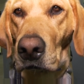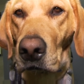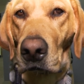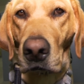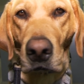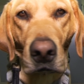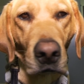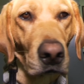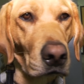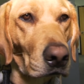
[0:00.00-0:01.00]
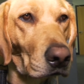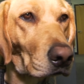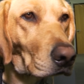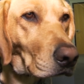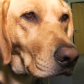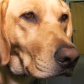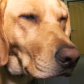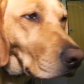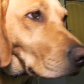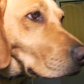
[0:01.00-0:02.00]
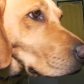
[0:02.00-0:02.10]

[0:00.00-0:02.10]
over about a uh, three,